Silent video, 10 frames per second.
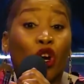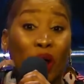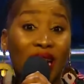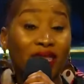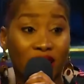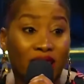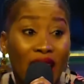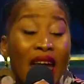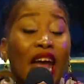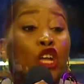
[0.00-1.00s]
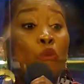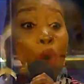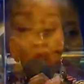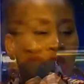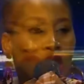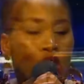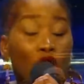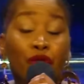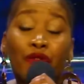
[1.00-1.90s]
granted. It works. On